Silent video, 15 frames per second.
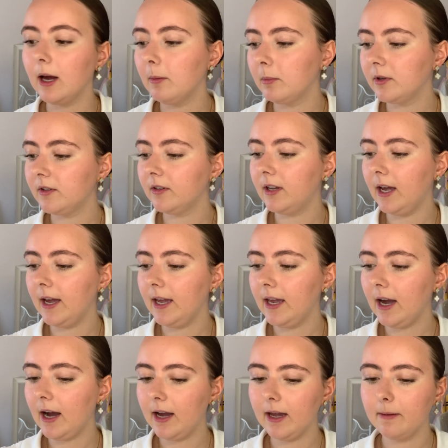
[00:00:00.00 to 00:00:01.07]
But today
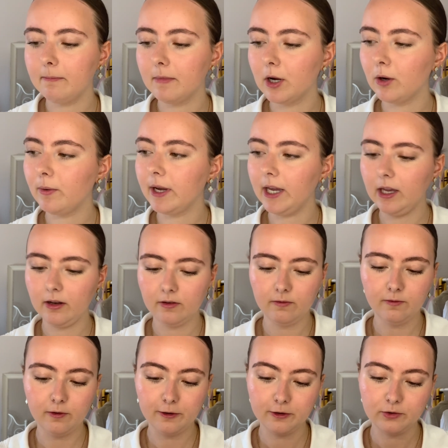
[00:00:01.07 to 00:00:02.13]
I am going in
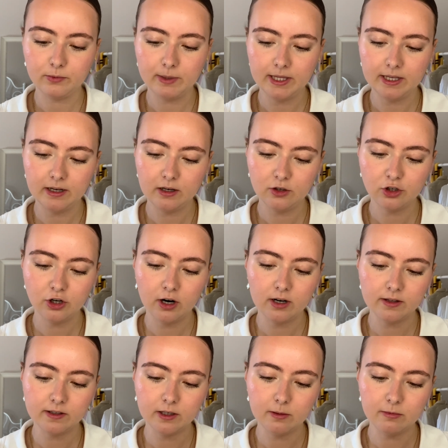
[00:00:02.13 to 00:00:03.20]
first with the Charlotte
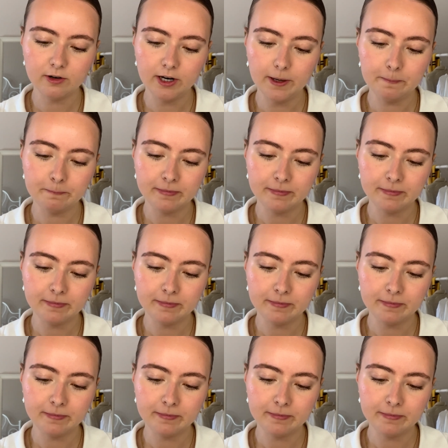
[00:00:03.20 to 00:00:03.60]
Tilbury